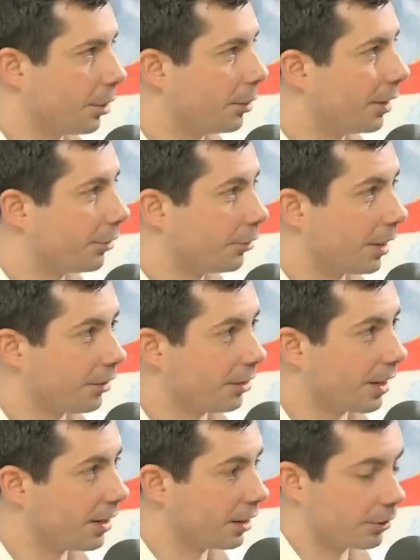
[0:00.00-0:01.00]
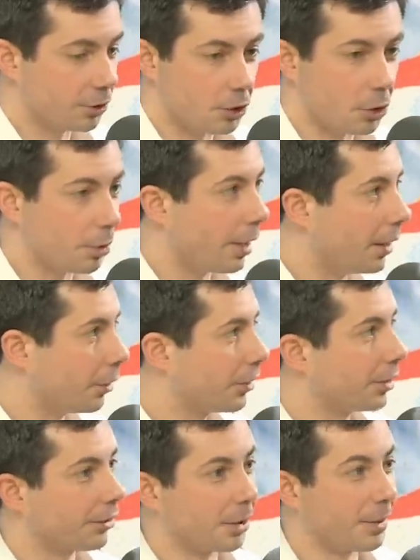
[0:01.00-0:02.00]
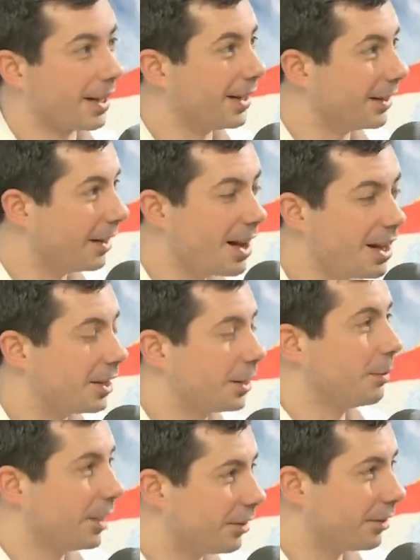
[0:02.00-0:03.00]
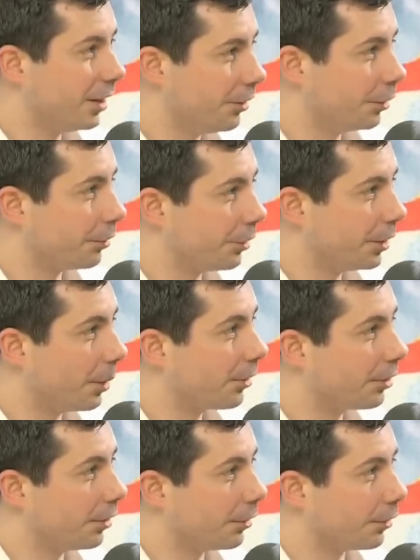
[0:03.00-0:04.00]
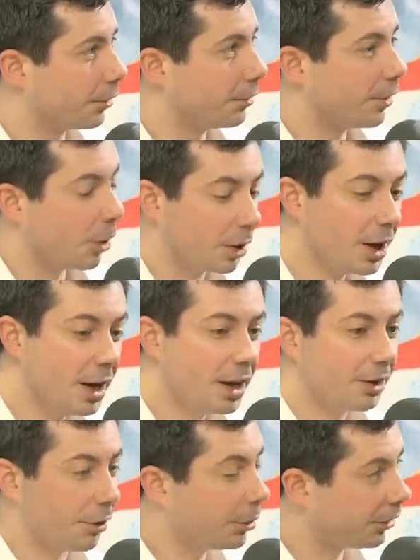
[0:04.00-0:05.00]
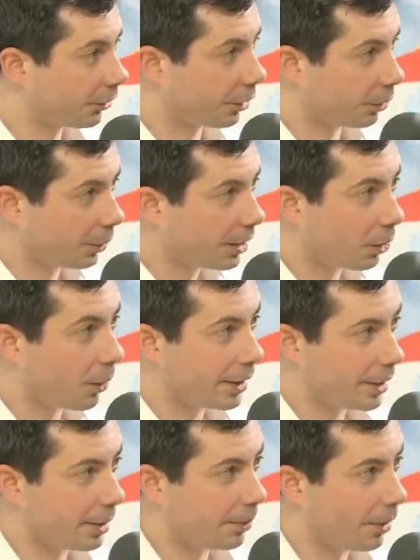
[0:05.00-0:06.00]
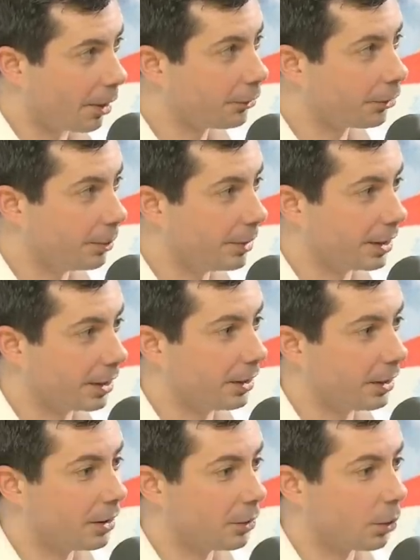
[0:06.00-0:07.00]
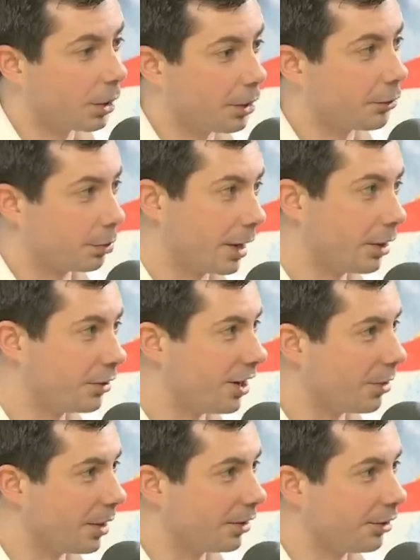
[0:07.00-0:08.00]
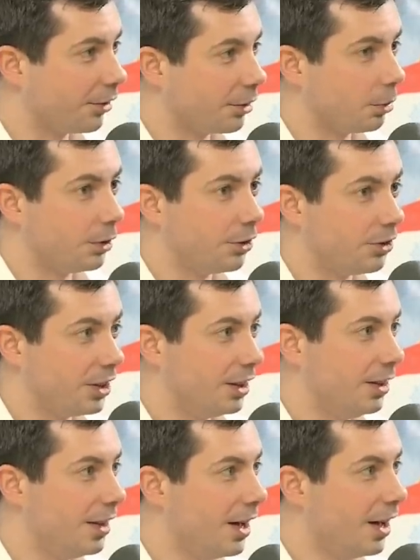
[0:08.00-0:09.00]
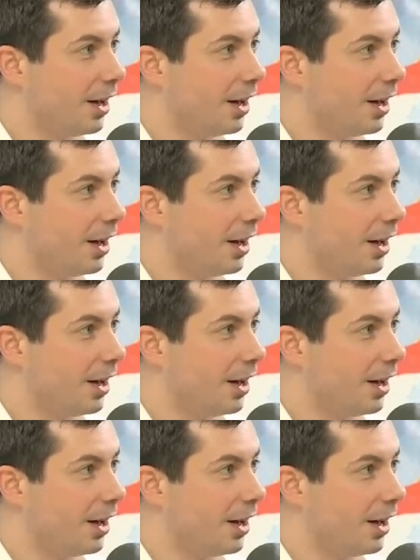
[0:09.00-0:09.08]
voter registration i think is a no-brainer things like making it anything that makes it easier for us citizens to vote if only so that we don't wind up also being a, one of those rare generations that would see